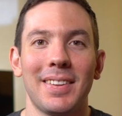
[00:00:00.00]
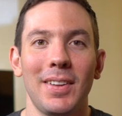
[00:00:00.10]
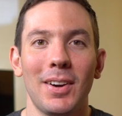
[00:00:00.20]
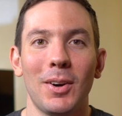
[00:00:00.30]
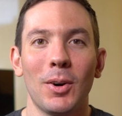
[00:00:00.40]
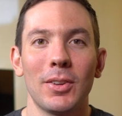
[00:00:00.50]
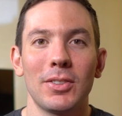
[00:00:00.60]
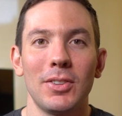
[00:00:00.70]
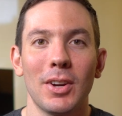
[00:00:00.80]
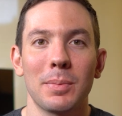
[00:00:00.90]
There are other
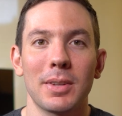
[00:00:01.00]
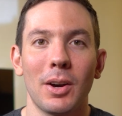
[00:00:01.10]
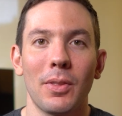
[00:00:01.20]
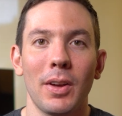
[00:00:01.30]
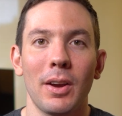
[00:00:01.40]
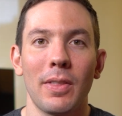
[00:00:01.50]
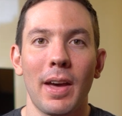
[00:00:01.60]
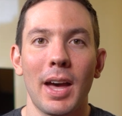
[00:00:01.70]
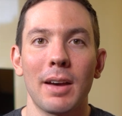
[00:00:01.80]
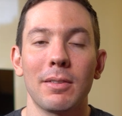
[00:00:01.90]
CRMs out there that
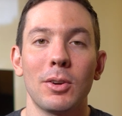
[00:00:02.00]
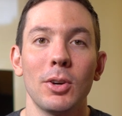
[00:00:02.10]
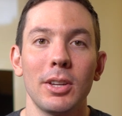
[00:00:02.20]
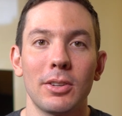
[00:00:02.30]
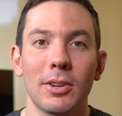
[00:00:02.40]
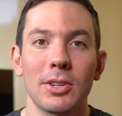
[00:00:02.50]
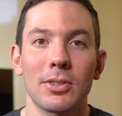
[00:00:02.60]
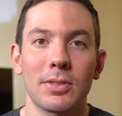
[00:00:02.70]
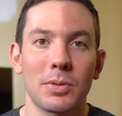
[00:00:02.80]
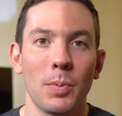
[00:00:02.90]
have good
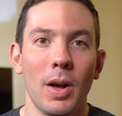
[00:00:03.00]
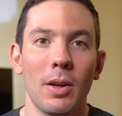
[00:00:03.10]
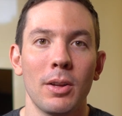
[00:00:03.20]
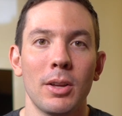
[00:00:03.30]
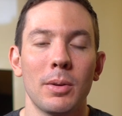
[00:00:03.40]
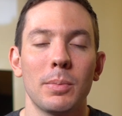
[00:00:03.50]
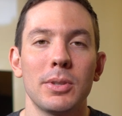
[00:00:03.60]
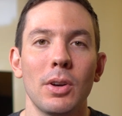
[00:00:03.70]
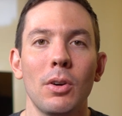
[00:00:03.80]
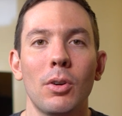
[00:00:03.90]
integrations as well, but
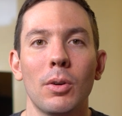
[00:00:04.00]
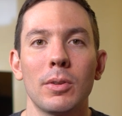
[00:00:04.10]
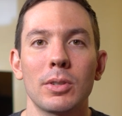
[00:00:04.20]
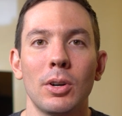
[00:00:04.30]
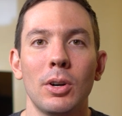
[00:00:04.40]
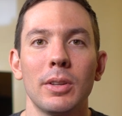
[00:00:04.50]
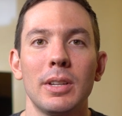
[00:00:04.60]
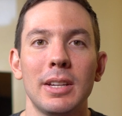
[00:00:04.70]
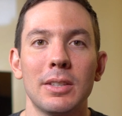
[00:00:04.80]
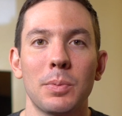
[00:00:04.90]
Zoho covers all the
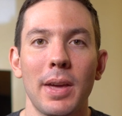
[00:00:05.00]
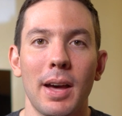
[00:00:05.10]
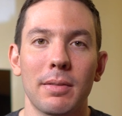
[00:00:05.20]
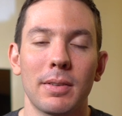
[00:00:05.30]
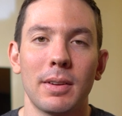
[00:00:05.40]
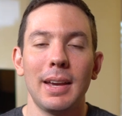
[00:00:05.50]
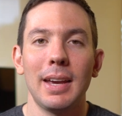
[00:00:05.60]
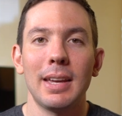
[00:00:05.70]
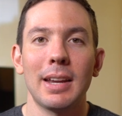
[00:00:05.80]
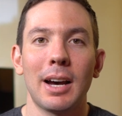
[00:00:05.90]
needs we have.
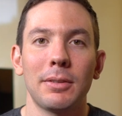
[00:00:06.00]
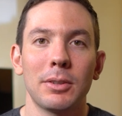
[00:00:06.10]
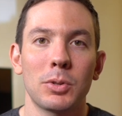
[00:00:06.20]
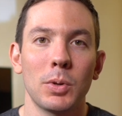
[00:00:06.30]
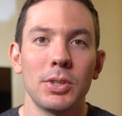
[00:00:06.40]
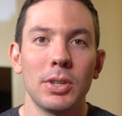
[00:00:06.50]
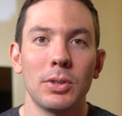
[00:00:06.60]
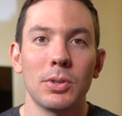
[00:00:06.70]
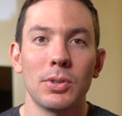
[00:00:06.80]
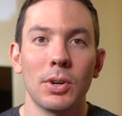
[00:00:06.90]
And after switching
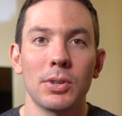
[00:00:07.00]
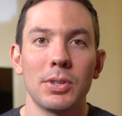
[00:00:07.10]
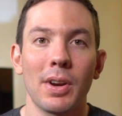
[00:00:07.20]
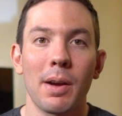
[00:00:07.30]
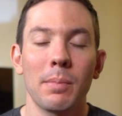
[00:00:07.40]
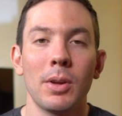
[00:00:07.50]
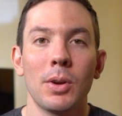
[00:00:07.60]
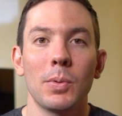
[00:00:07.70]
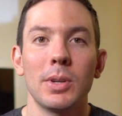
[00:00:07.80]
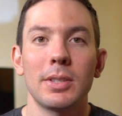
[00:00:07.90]
to Zoho CRM,
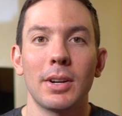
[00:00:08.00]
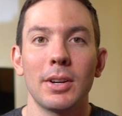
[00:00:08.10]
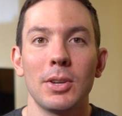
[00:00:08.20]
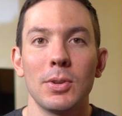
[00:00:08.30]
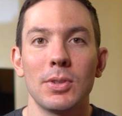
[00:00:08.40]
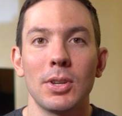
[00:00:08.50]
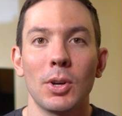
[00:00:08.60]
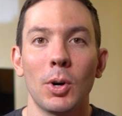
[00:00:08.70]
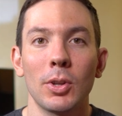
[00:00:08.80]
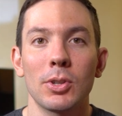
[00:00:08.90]
we started using
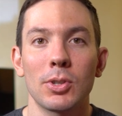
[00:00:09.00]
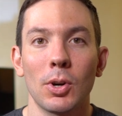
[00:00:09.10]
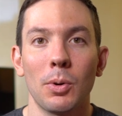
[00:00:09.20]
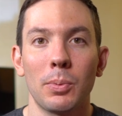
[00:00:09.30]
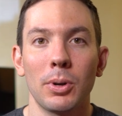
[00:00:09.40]
other Zoho